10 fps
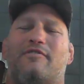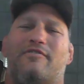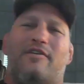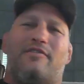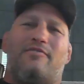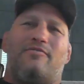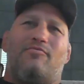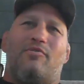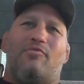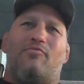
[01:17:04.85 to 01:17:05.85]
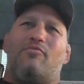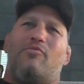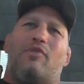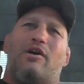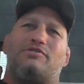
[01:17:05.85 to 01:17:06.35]
her. And then we'll
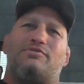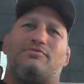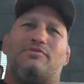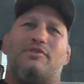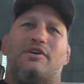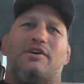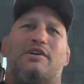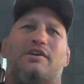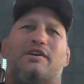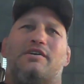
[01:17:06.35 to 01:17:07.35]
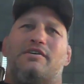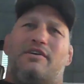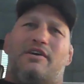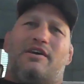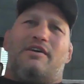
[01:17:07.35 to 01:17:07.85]
watch,
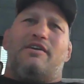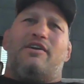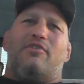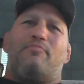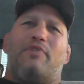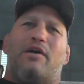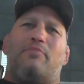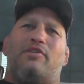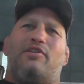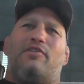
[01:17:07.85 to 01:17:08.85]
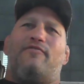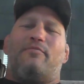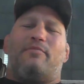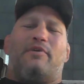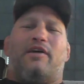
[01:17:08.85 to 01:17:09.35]
probably a little
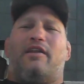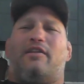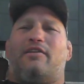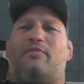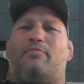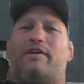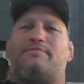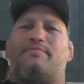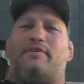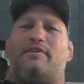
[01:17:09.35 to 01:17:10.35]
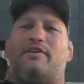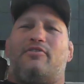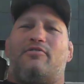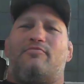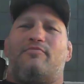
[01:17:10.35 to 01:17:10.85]
football and a little baseball. I don't
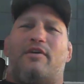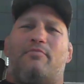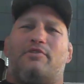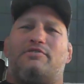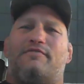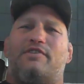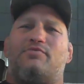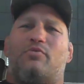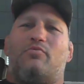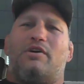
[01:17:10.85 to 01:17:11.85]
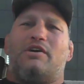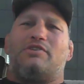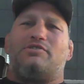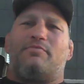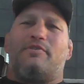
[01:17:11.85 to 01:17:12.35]
know how much of each we'll
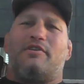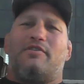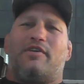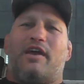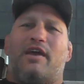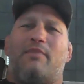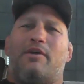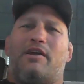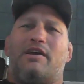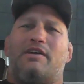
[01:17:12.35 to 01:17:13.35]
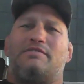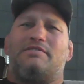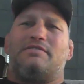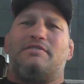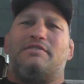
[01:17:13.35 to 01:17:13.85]
watch, depending on the game, I
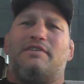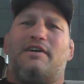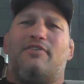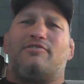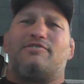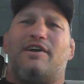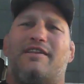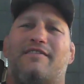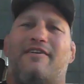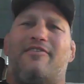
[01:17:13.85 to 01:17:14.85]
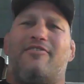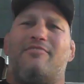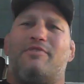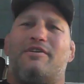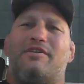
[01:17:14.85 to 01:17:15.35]
guess, how exciting they are.
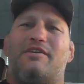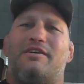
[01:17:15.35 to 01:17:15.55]
But